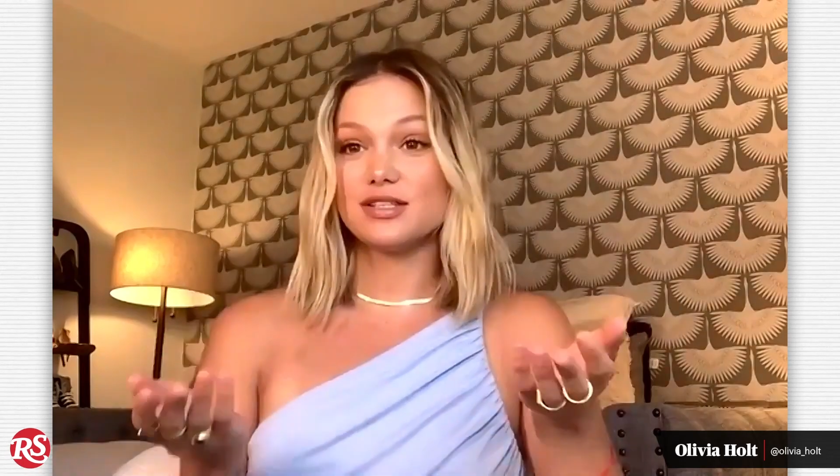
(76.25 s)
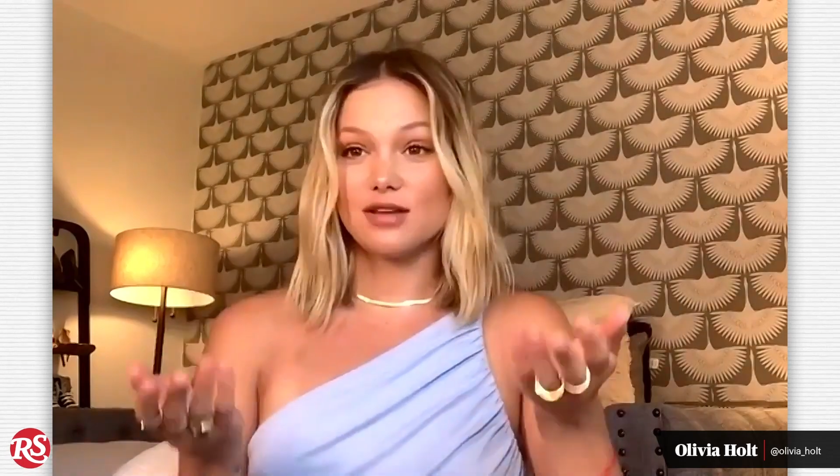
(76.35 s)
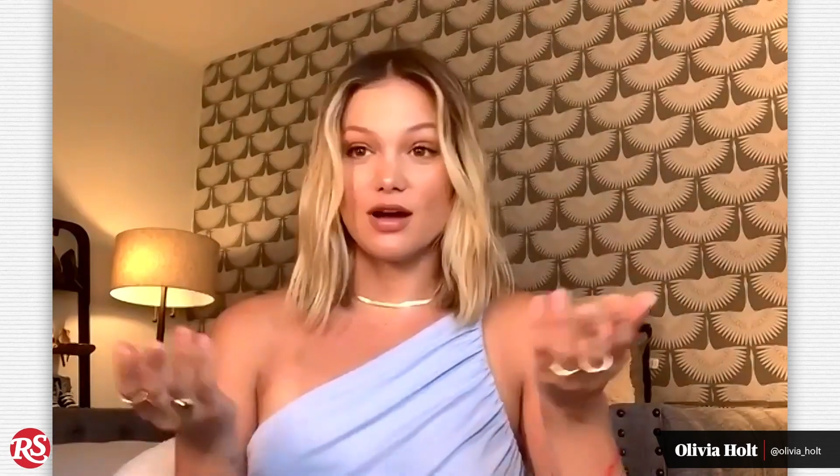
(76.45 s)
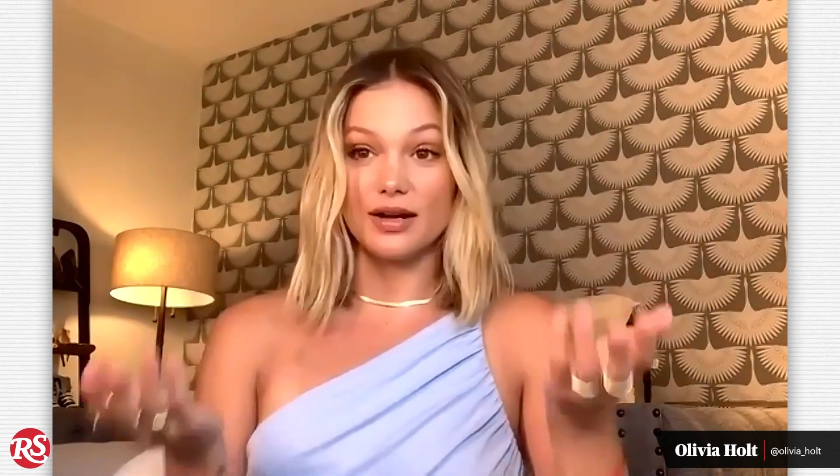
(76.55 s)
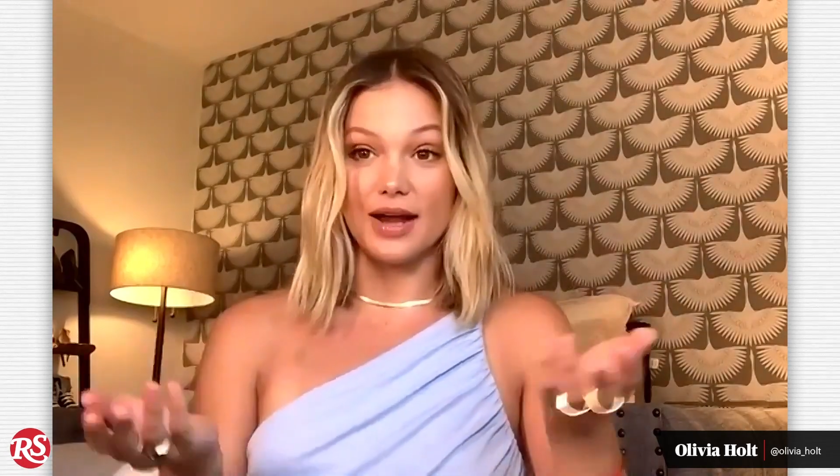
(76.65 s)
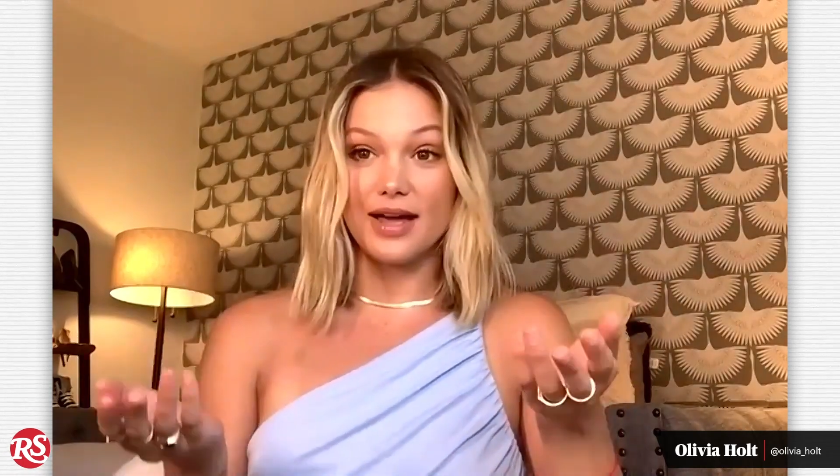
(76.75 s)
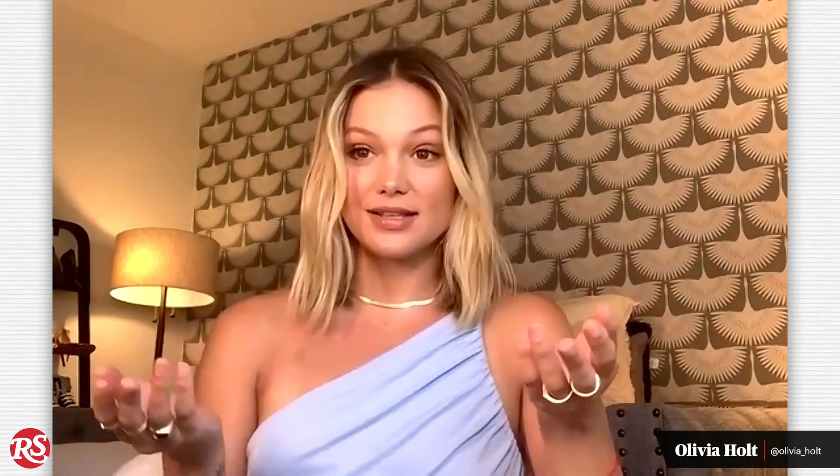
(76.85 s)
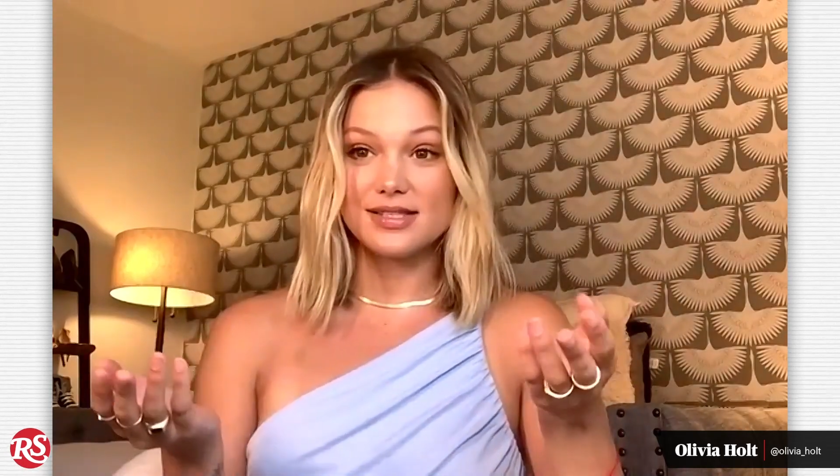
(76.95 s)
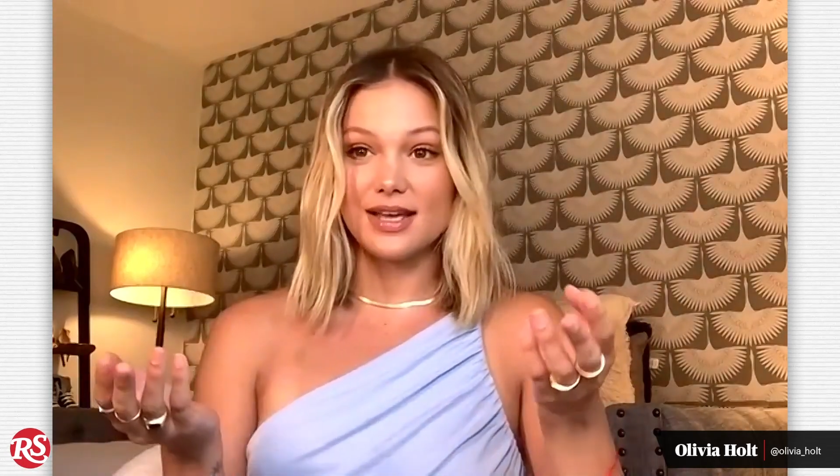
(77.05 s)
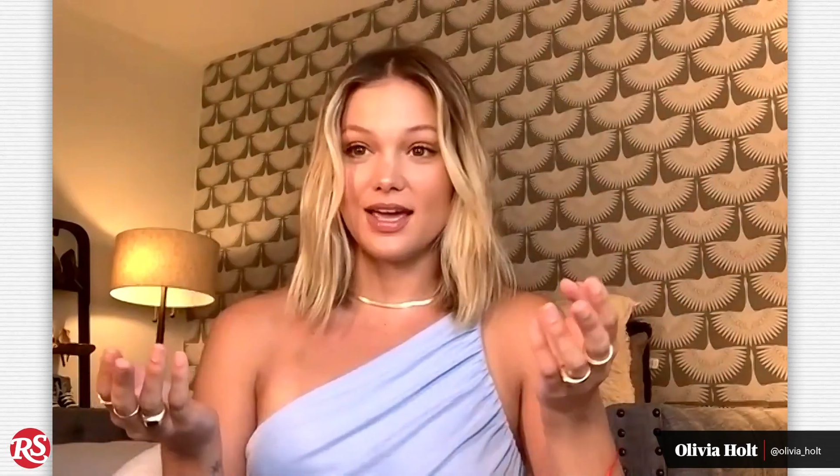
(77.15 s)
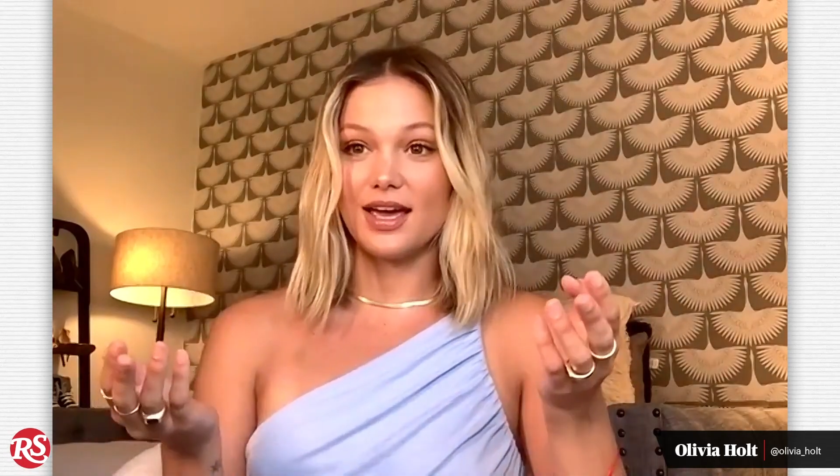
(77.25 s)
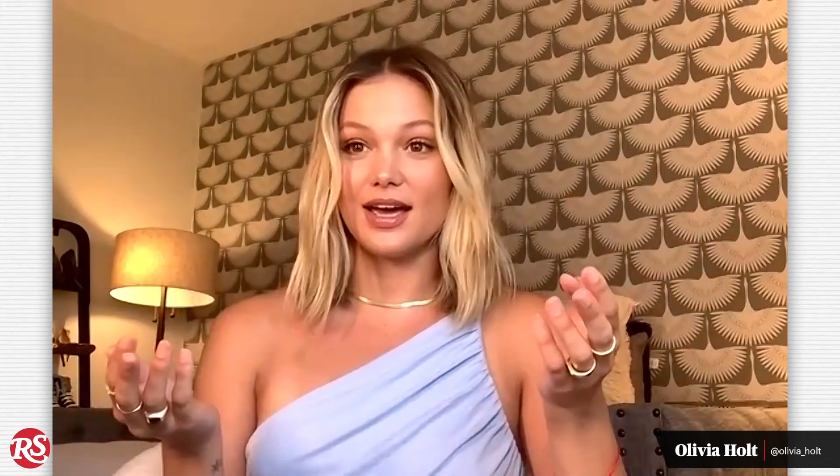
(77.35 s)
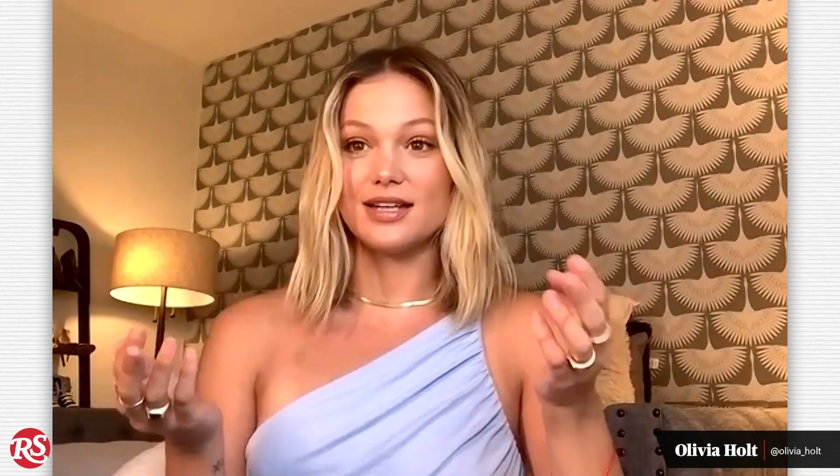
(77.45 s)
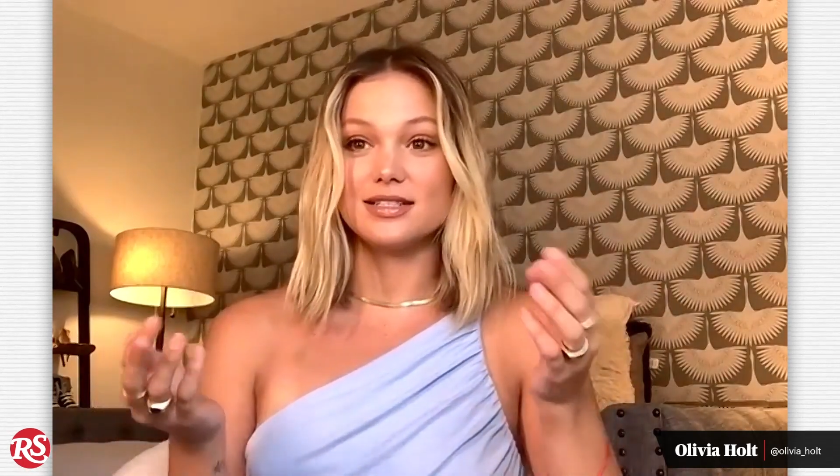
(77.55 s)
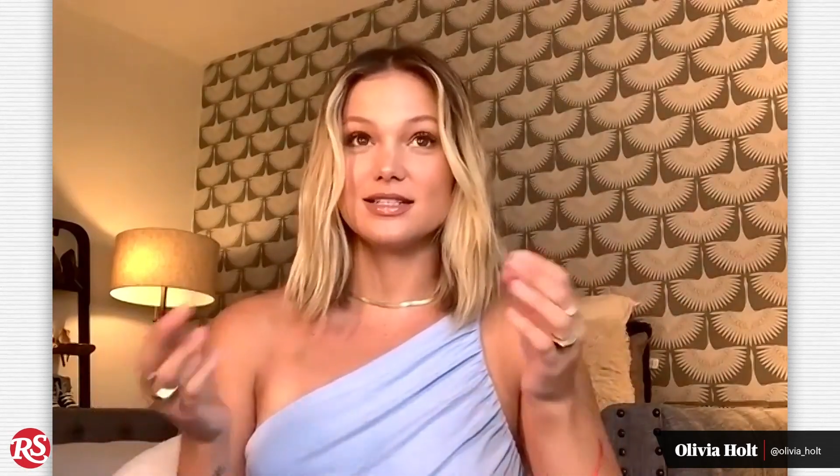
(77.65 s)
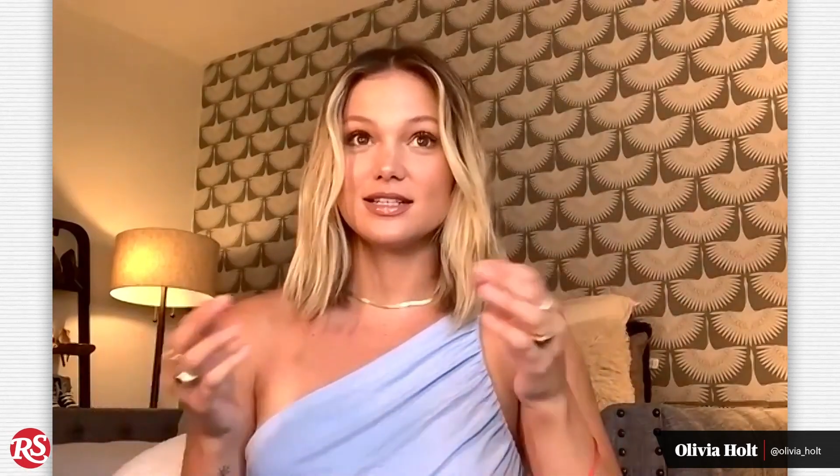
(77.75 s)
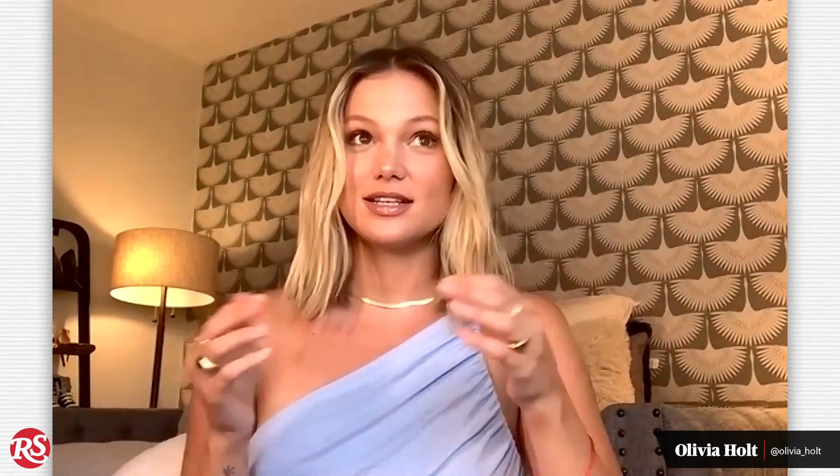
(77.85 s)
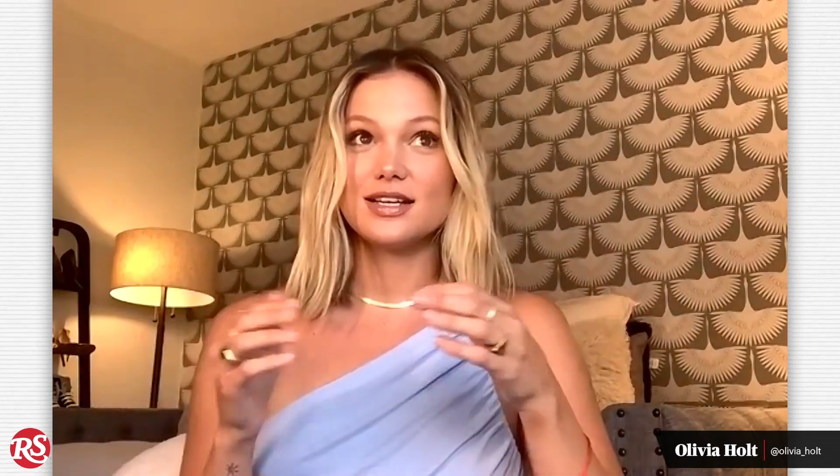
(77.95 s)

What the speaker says: the song Next, and